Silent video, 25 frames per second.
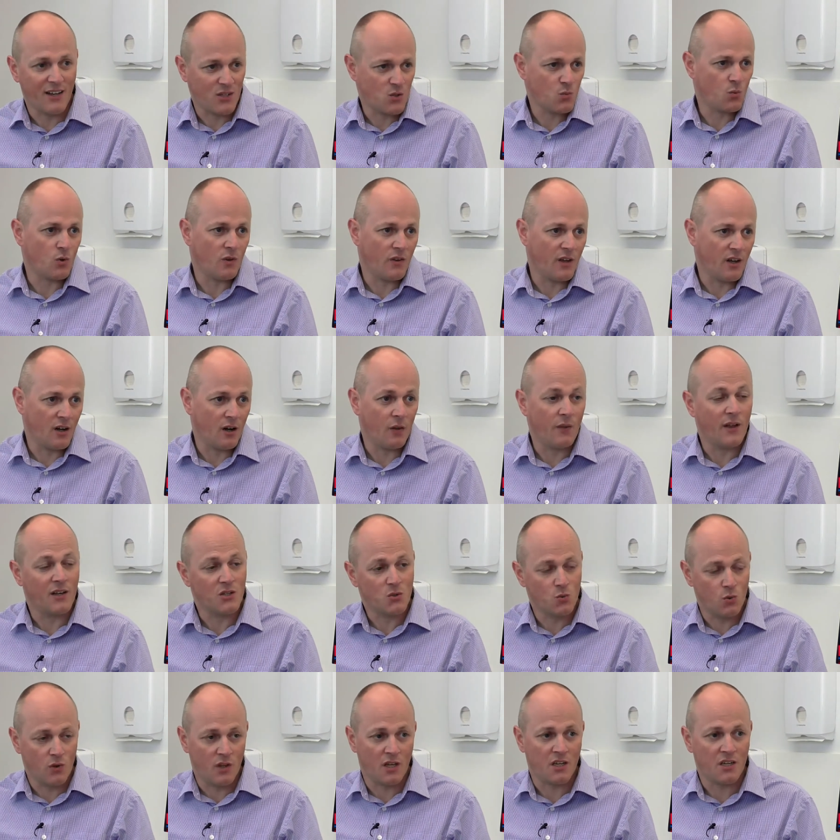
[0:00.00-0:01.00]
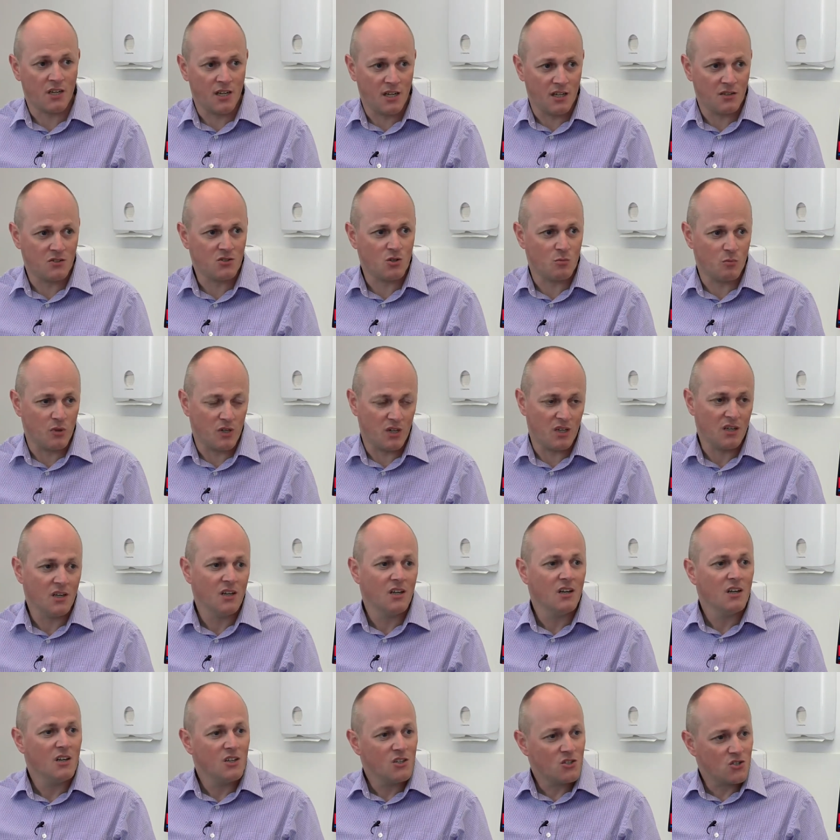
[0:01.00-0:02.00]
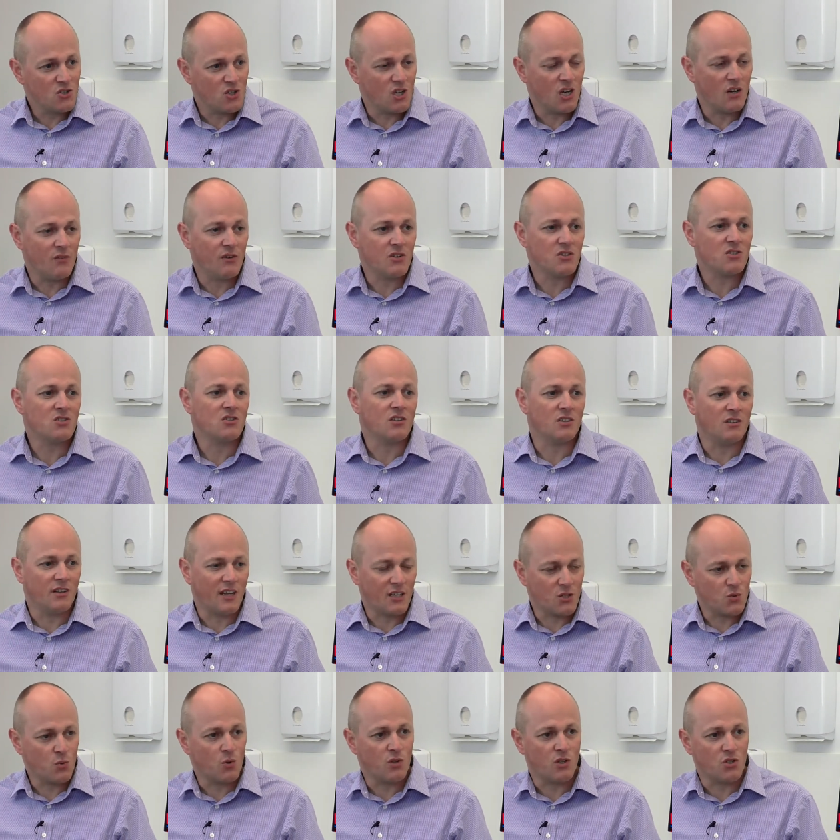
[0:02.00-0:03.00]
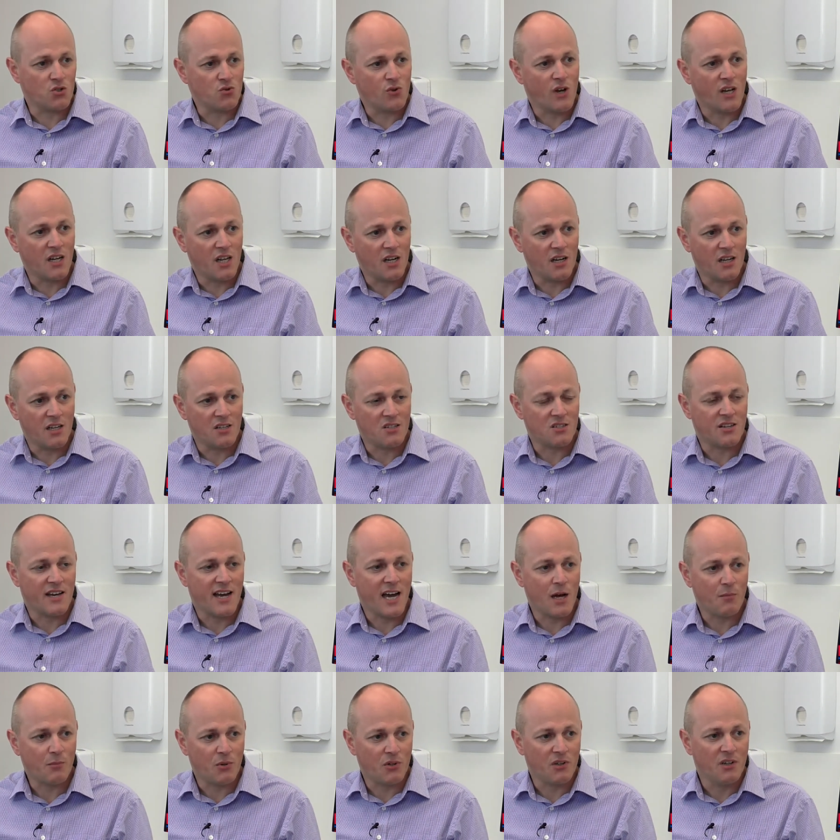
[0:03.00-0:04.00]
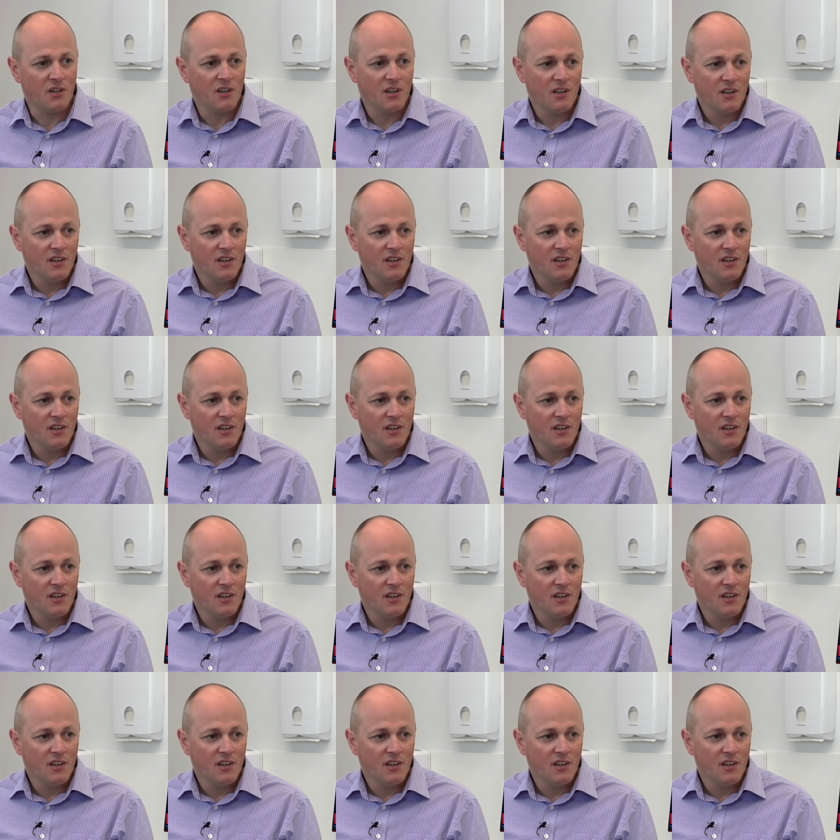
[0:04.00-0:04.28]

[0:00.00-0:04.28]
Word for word: and that's where they are. That's where they need to be serviced, and that's where the training needs to happen.